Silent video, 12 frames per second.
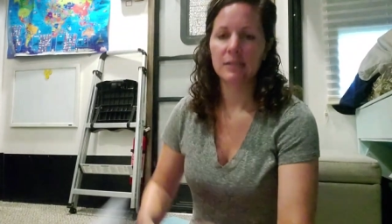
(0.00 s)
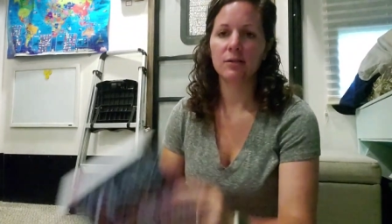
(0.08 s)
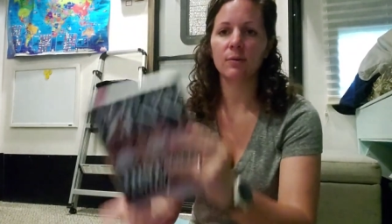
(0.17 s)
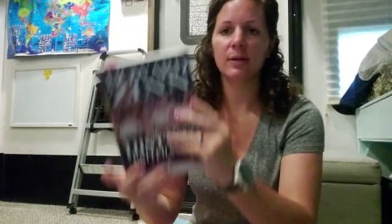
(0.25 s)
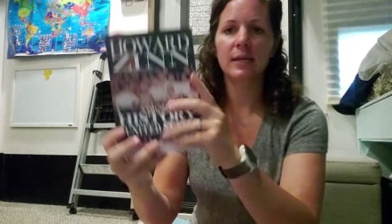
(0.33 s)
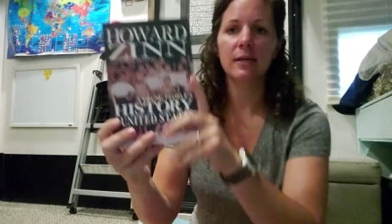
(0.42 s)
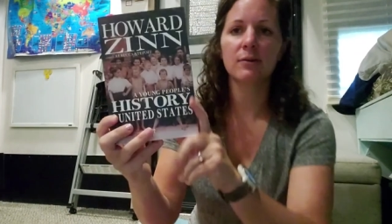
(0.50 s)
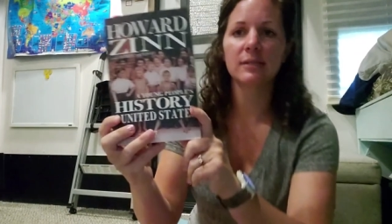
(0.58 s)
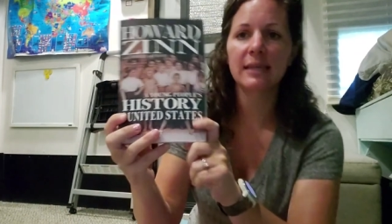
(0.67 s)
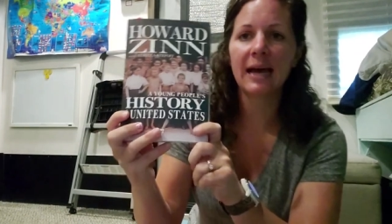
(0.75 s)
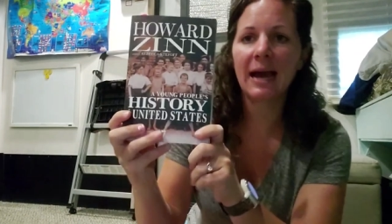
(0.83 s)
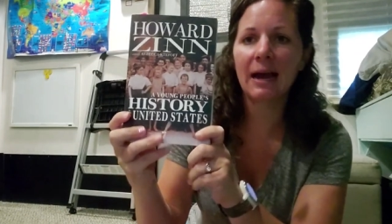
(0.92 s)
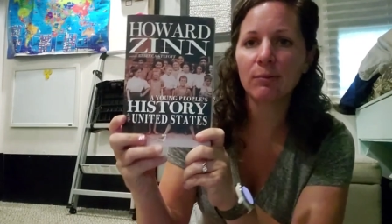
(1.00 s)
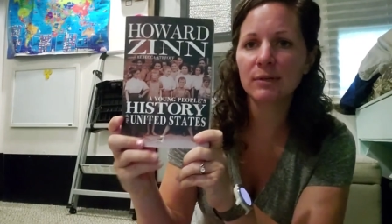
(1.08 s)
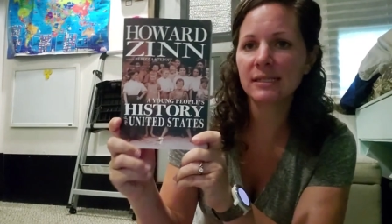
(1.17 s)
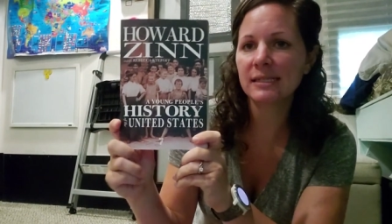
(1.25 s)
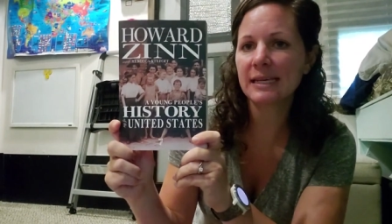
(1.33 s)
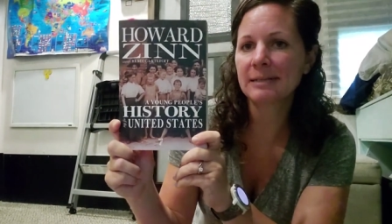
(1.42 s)
So here's the
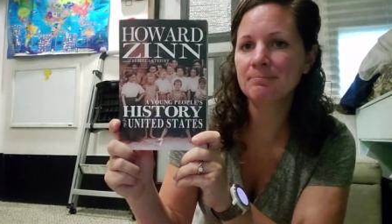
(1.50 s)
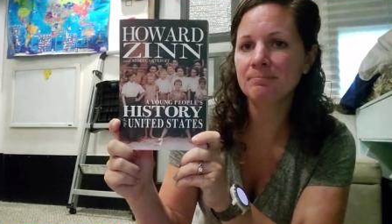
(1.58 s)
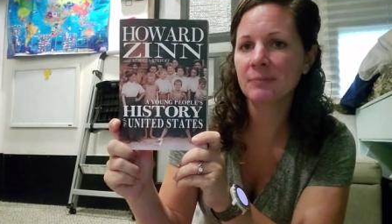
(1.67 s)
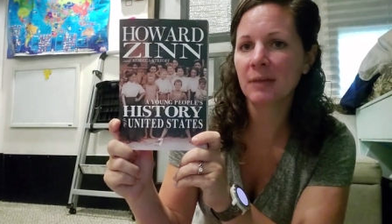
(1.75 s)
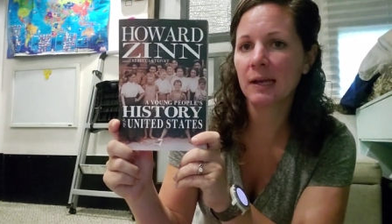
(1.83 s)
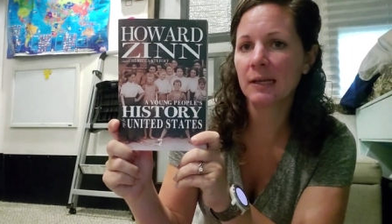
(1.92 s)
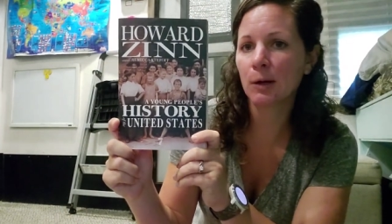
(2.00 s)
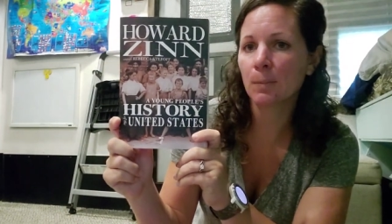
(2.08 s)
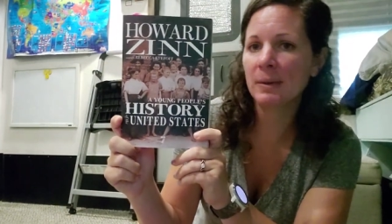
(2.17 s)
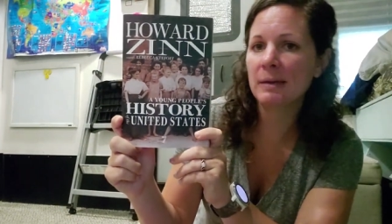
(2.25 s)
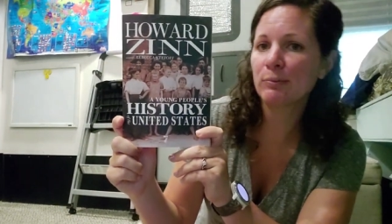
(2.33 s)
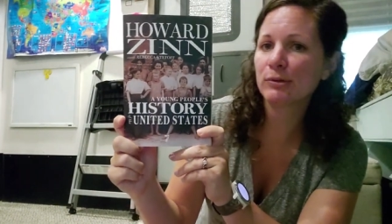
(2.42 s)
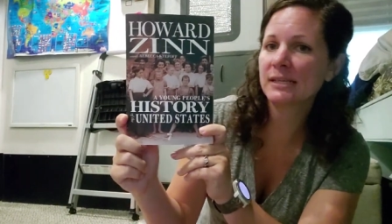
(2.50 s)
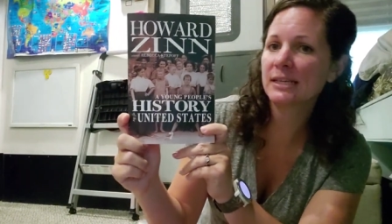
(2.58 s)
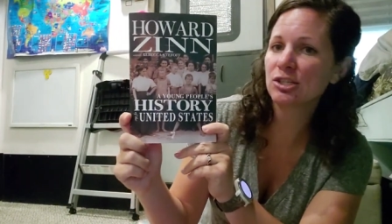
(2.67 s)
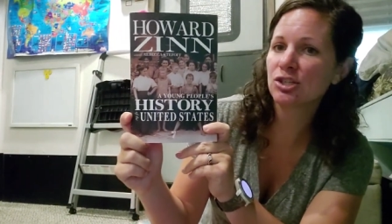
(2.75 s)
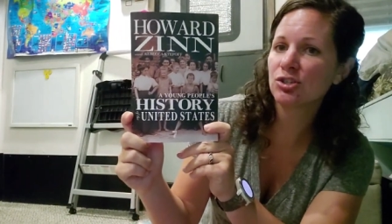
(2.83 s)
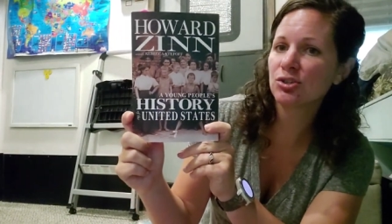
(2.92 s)
Howard Zinn, A Young People's
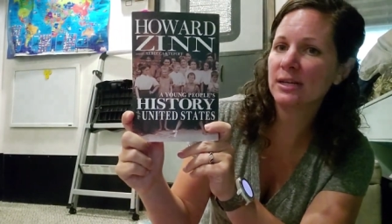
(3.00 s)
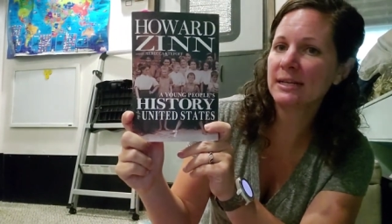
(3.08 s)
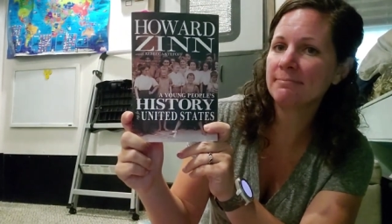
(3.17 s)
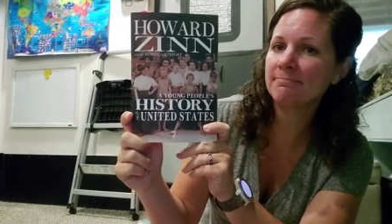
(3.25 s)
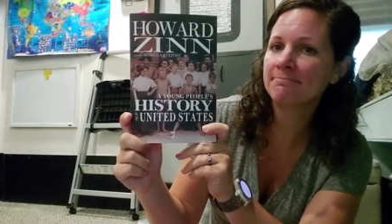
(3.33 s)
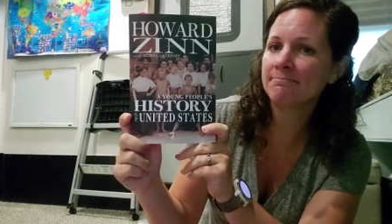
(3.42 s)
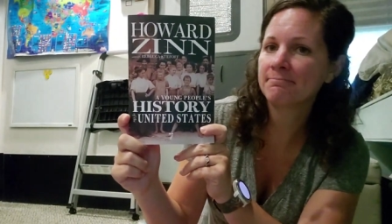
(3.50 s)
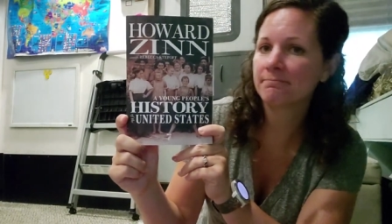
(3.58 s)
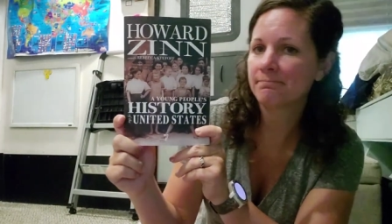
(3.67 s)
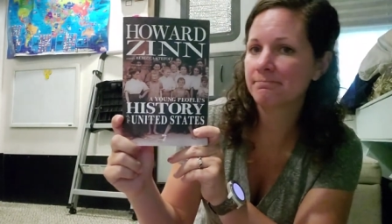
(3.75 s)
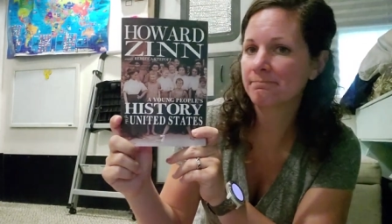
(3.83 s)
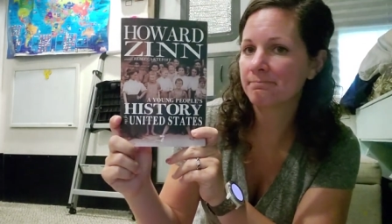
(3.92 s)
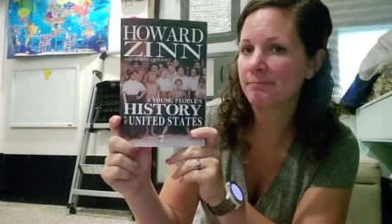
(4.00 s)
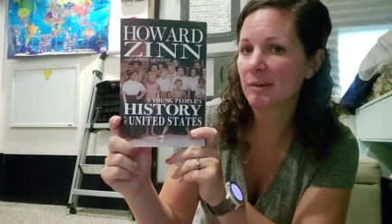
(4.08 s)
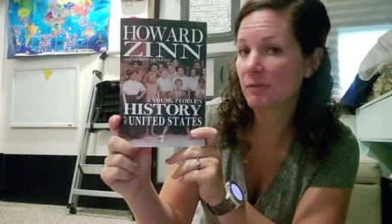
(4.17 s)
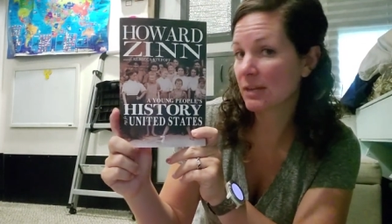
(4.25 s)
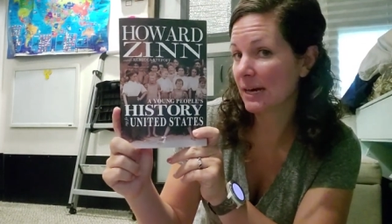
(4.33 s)
History of the